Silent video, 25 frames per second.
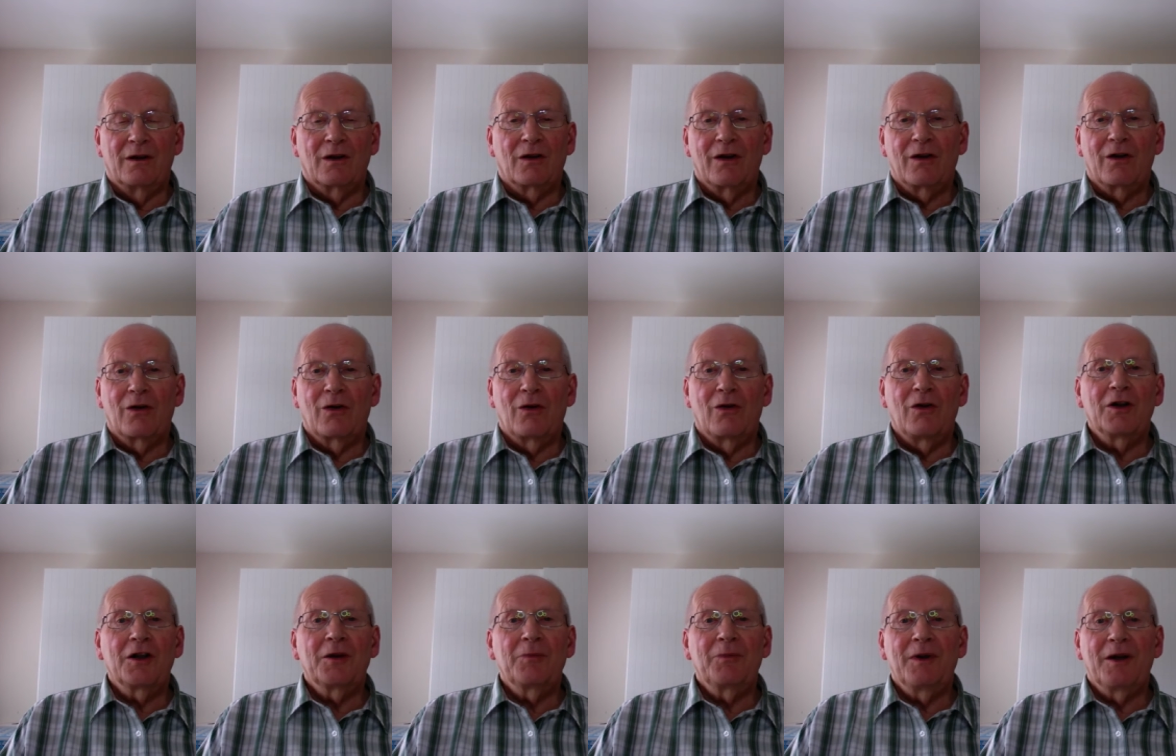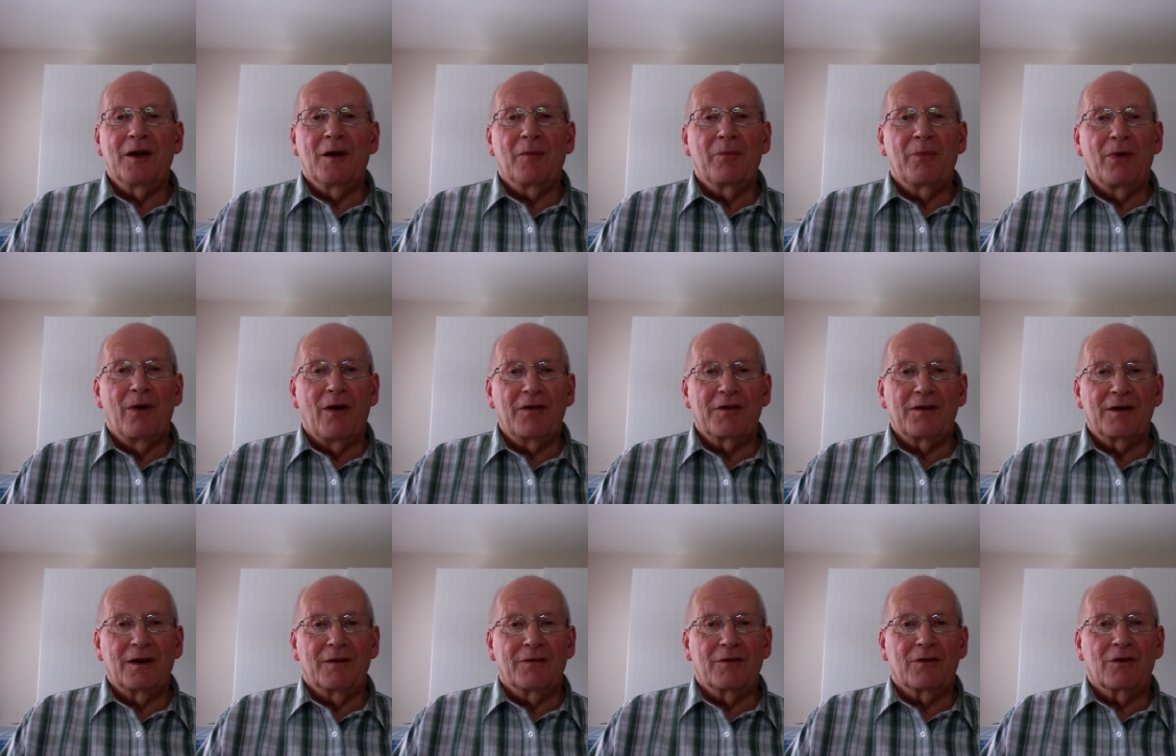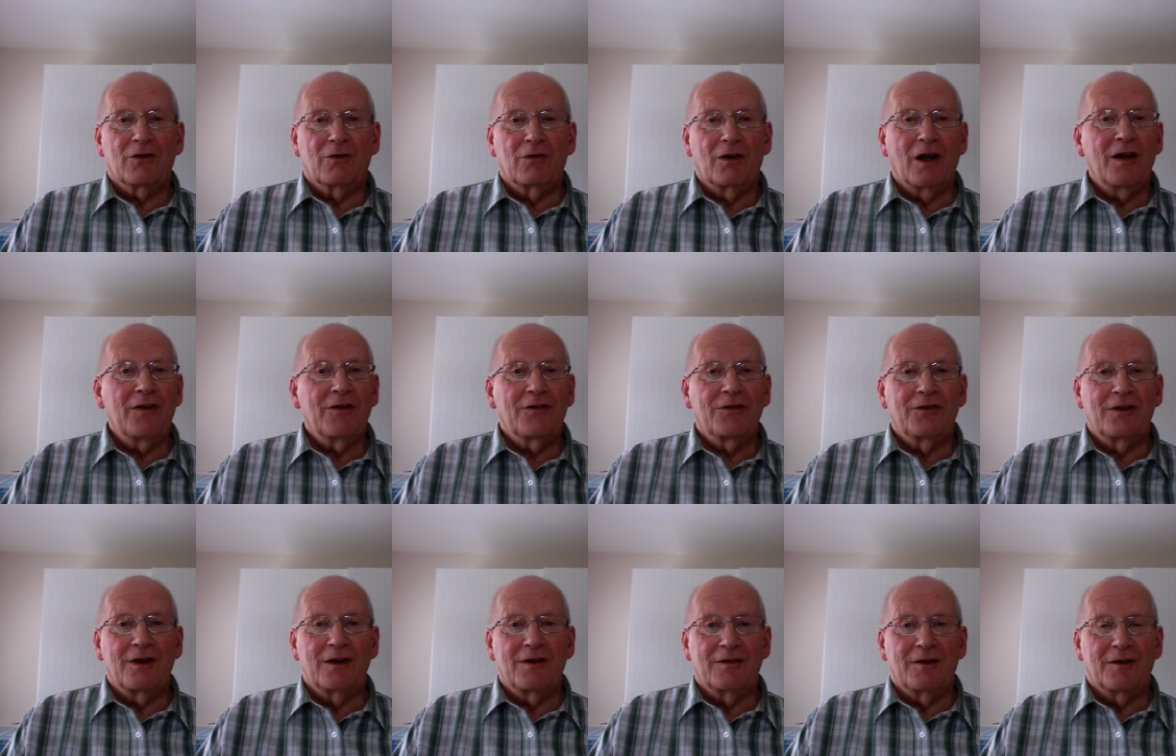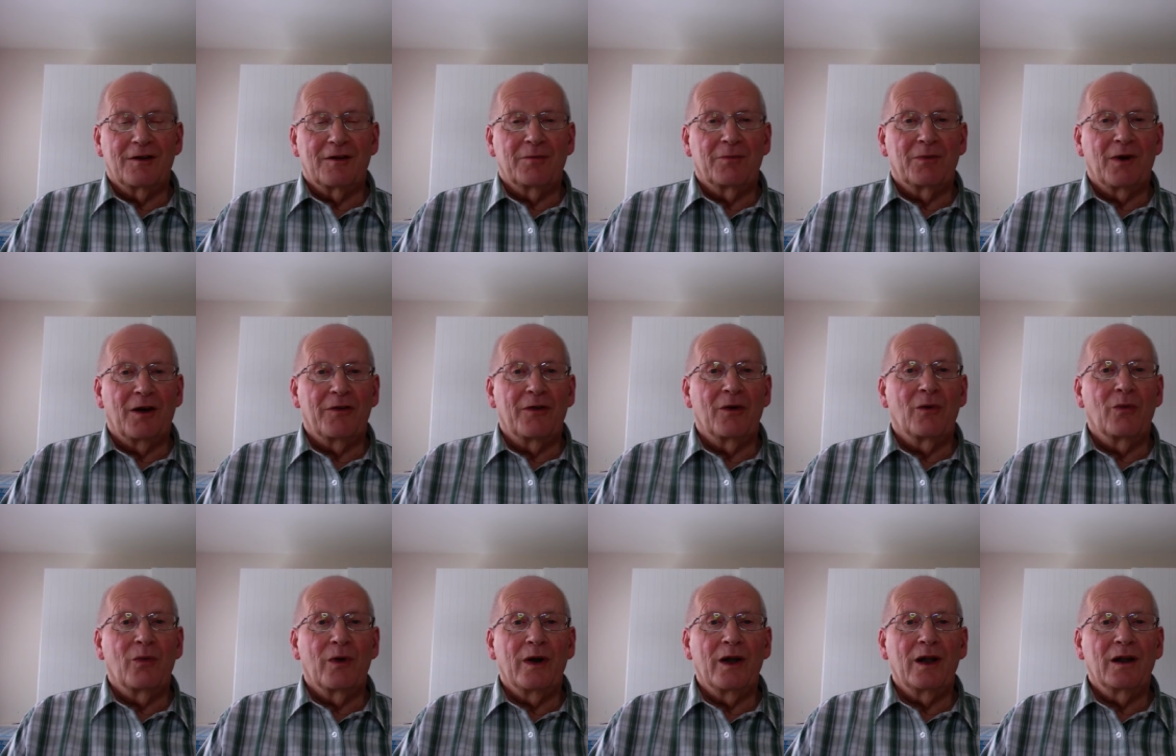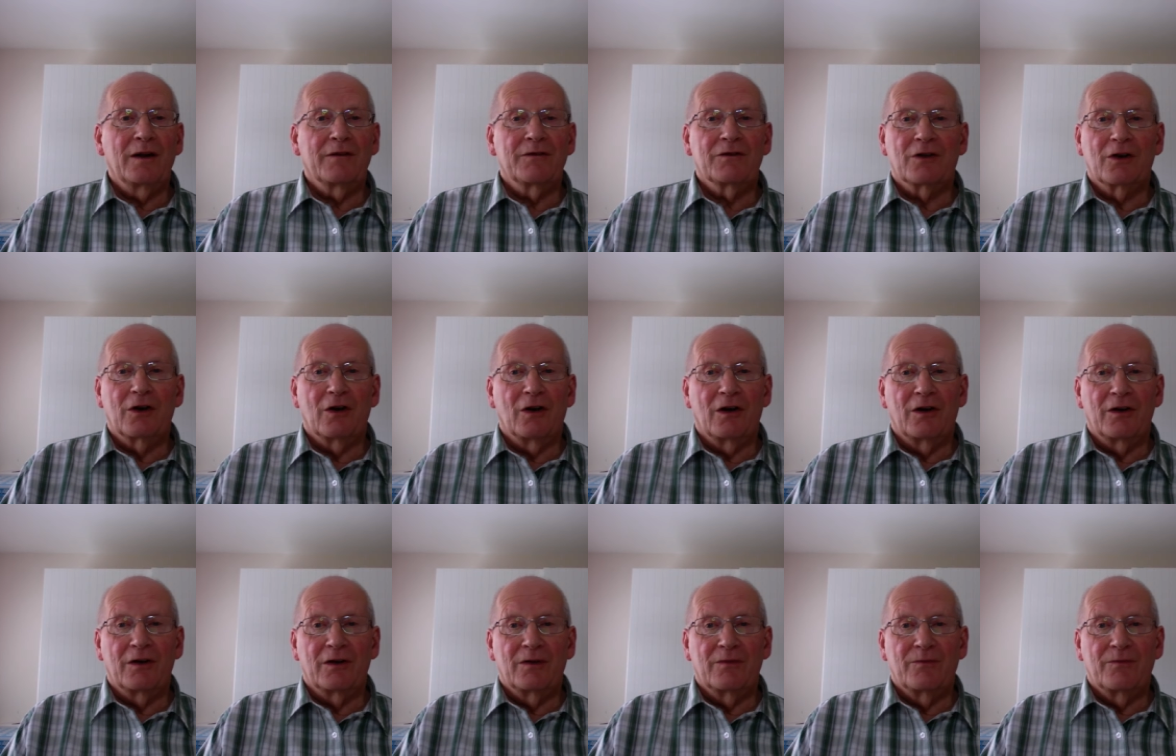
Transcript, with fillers: called to be an apostle of Christ Jesus by the will of God.